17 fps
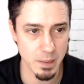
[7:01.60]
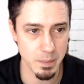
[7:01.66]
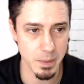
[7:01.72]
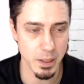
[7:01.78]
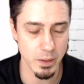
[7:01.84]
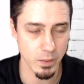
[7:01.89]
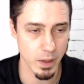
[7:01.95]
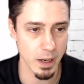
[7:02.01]
just
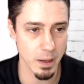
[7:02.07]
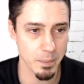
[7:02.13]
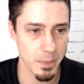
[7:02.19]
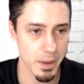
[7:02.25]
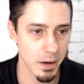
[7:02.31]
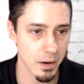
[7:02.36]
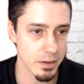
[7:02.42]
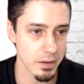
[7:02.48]
keeping it right
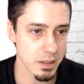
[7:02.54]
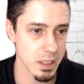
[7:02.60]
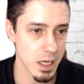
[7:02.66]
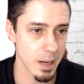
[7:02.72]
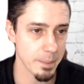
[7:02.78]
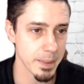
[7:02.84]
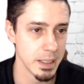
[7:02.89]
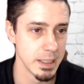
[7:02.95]
up there at the
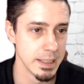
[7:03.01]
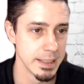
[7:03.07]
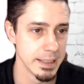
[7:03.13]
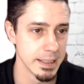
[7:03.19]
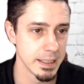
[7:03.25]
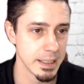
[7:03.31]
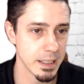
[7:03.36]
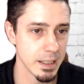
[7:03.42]
top.
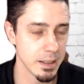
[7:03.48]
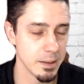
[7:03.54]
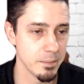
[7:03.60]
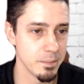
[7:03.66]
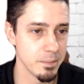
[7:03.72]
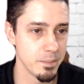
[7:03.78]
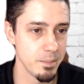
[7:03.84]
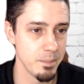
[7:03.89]

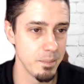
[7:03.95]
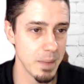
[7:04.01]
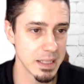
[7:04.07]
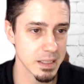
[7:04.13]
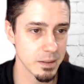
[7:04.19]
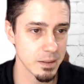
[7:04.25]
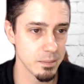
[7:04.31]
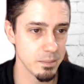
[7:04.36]

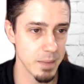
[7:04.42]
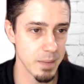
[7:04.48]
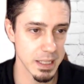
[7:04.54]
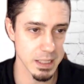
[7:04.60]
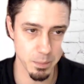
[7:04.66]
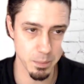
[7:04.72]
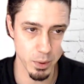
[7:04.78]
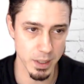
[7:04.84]
Makes
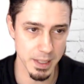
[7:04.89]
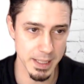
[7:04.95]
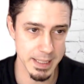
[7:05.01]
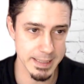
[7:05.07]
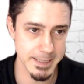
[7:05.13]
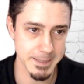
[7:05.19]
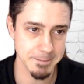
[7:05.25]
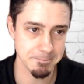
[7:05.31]
it
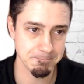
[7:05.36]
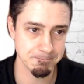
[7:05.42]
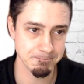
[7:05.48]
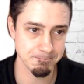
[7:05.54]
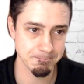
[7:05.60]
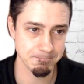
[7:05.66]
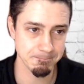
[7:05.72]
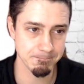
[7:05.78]
pretty easy.
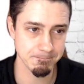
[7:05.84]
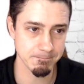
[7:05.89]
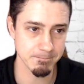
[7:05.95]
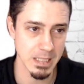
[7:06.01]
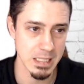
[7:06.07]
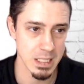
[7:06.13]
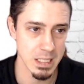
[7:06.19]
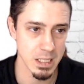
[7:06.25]

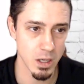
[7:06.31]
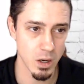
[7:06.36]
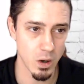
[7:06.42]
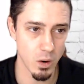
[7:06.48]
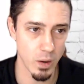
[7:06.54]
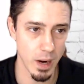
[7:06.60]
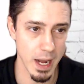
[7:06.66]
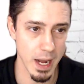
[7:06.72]

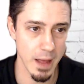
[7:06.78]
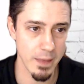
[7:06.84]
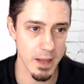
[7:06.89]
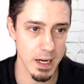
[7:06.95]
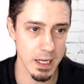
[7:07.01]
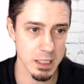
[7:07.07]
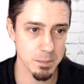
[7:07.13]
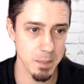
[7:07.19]
All right,
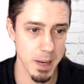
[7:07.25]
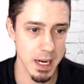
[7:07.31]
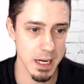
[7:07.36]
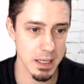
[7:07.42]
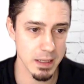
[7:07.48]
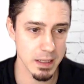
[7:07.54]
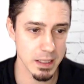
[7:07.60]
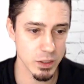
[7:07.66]
and then
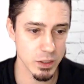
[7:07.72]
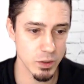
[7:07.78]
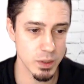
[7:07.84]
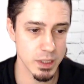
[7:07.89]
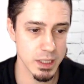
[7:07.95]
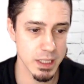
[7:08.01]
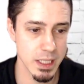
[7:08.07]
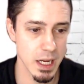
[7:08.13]
expanding
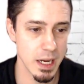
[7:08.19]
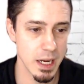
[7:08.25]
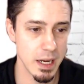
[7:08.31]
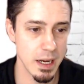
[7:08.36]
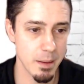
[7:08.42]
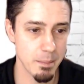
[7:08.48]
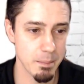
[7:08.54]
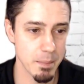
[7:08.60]
this, you see
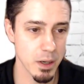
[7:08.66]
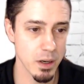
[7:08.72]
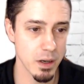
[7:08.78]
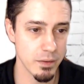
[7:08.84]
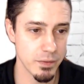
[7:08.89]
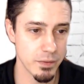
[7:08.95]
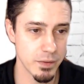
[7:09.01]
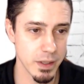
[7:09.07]
a number
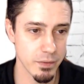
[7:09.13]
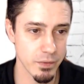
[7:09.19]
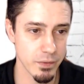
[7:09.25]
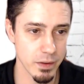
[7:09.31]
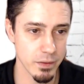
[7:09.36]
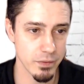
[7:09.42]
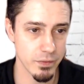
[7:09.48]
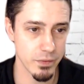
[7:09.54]
of
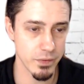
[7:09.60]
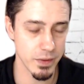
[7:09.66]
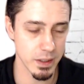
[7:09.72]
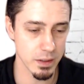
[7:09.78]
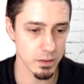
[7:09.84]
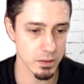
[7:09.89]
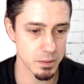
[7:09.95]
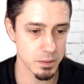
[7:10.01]
different
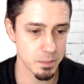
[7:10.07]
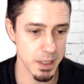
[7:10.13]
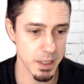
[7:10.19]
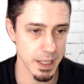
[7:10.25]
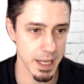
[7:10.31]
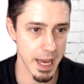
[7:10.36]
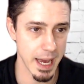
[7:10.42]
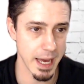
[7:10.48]
fields
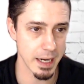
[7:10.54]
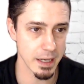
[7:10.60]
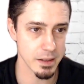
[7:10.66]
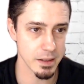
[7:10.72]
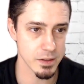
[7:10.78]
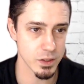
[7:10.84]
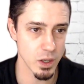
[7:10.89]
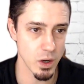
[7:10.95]
being
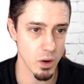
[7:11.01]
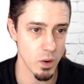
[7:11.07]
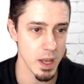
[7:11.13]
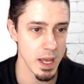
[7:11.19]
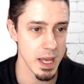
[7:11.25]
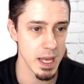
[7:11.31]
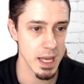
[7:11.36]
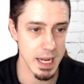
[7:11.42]
added.
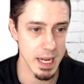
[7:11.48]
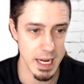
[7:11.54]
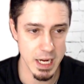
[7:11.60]
So